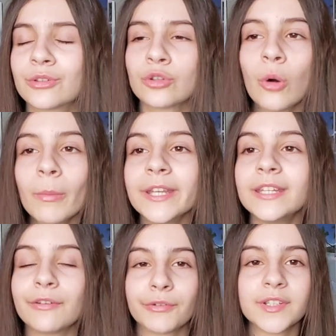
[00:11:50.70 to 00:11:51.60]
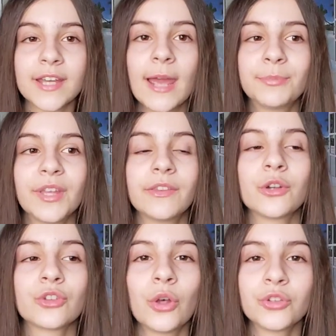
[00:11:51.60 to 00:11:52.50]
So many different types, and
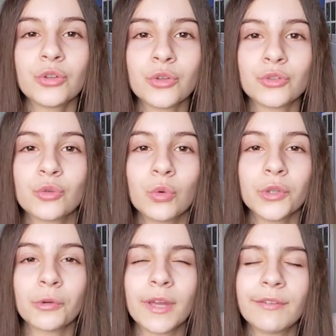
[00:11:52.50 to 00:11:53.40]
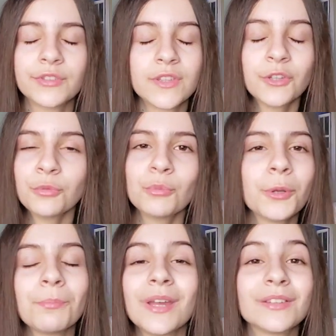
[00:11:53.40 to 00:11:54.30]
there's also those cool little gifts. This one
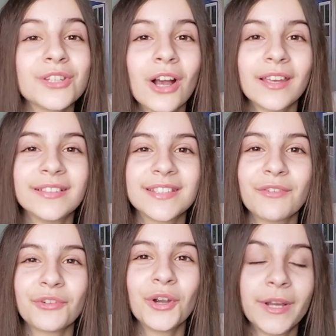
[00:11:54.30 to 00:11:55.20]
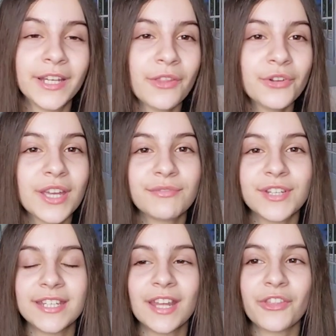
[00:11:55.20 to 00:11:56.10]
wouldn't be a stocking stuffer, but another gift
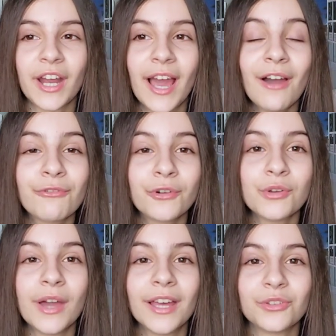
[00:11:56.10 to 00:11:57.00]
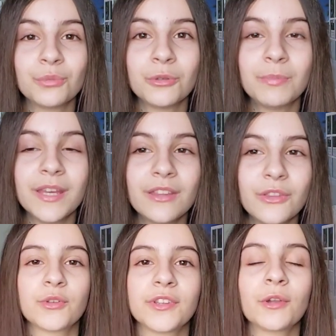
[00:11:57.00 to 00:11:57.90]
idea that I have for you guys would be
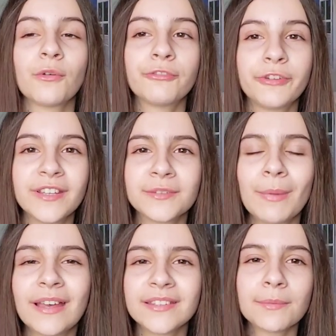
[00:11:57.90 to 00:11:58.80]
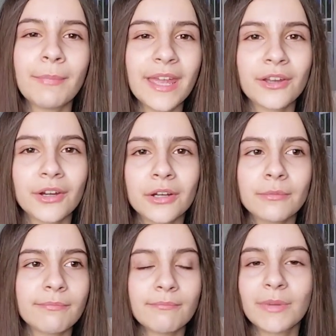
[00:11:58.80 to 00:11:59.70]
those little face mask
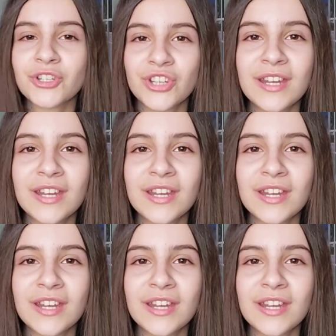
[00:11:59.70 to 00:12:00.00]
maker machines